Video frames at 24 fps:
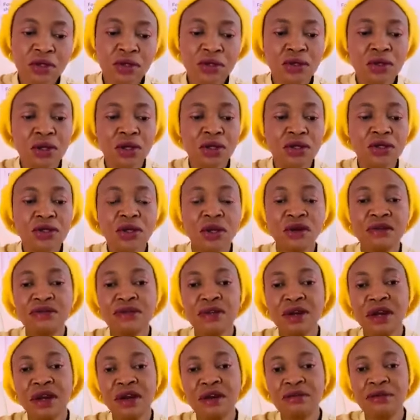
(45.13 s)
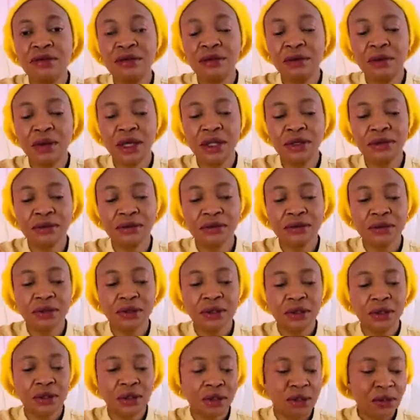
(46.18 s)
So it's not for everyone.
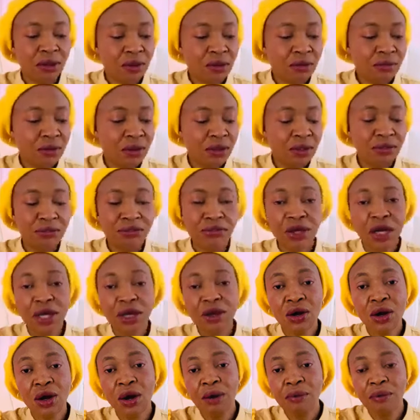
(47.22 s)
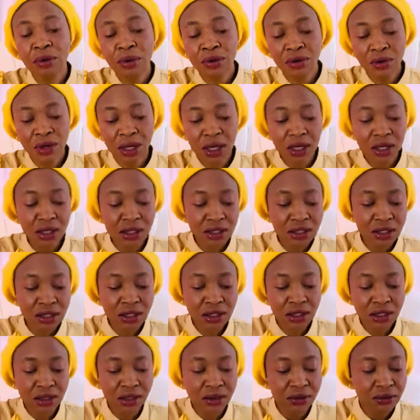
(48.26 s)
But if you are a couple, you are
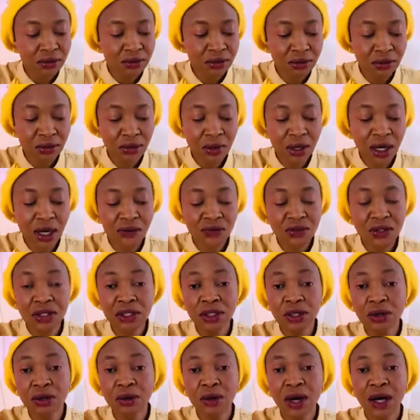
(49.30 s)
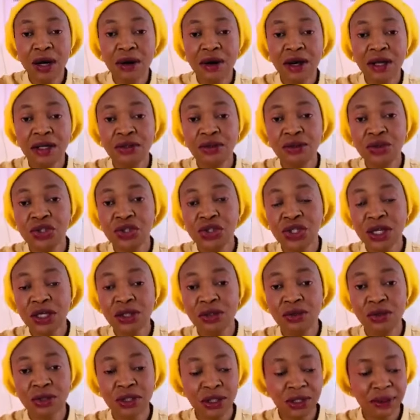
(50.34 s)
listening. You have single around you, share
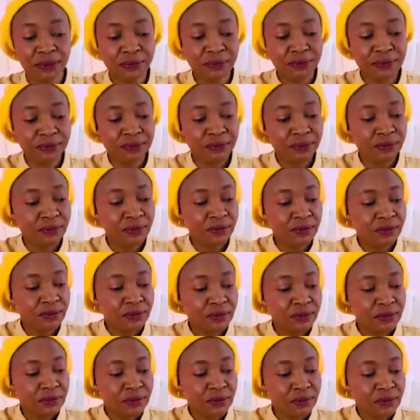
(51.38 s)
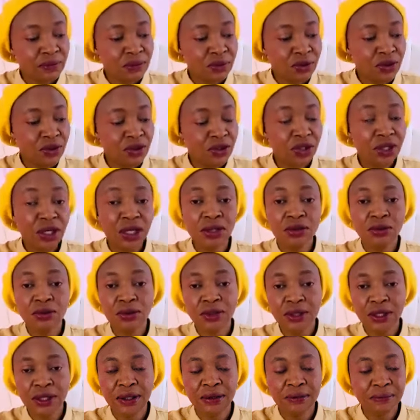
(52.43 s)
to them. Share to
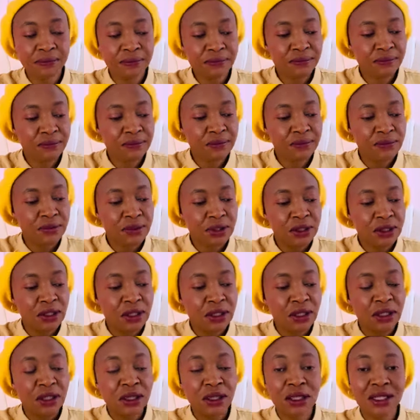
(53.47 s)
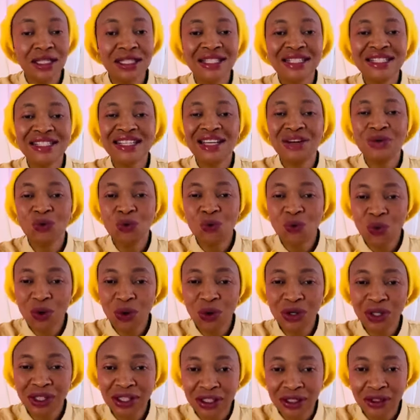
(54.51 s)
them. This is a
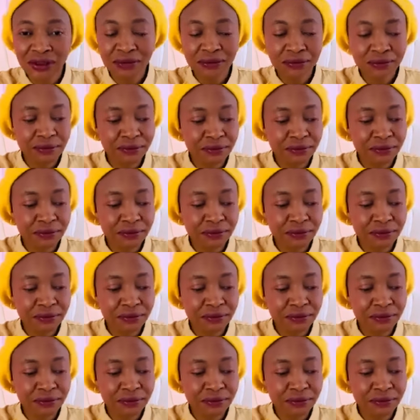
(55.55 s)
warning.